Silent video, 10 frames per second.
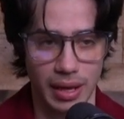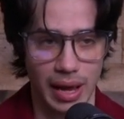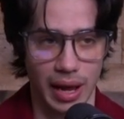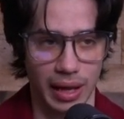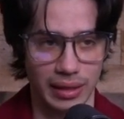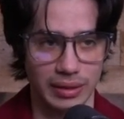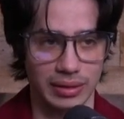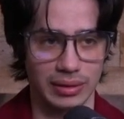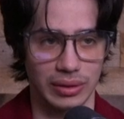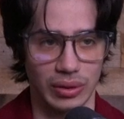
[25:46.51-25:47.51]
And
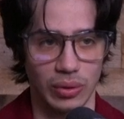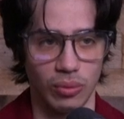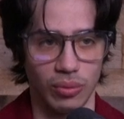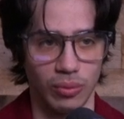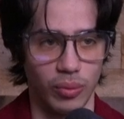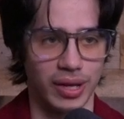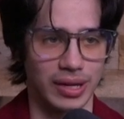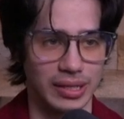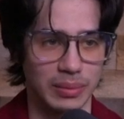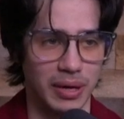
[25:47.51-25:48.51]
we can
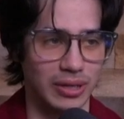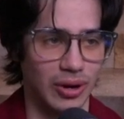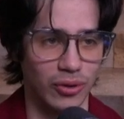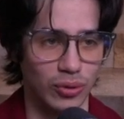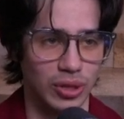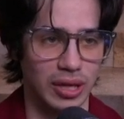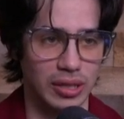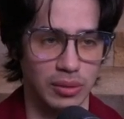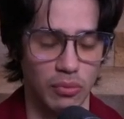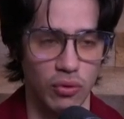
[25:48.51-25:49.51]
expect other things,
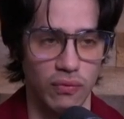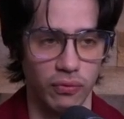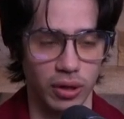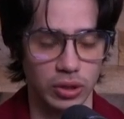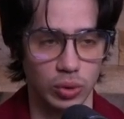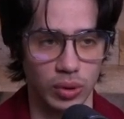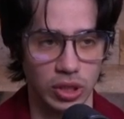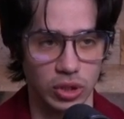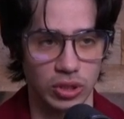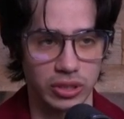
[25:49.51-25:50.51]
mood
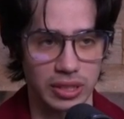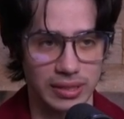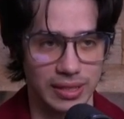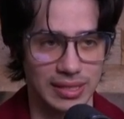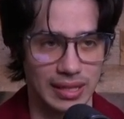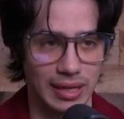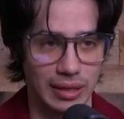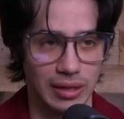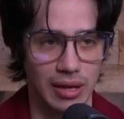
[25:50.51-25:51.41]
fluctuations, as I said.